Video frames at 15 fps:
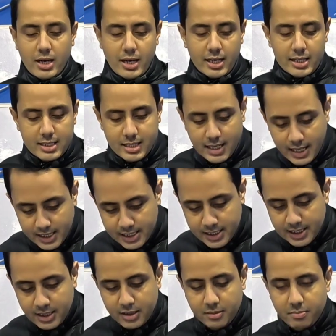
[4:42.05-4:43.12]
It says
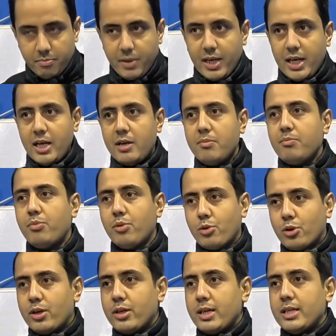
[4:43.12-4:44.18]
here, being
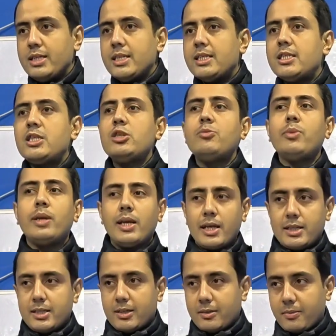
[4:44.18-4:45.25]
bored is
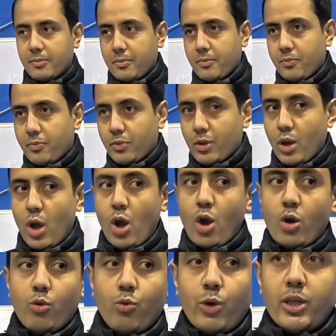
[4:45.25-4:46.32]
stimulating,
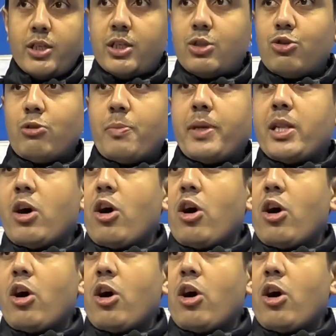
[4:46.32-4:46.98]
which should be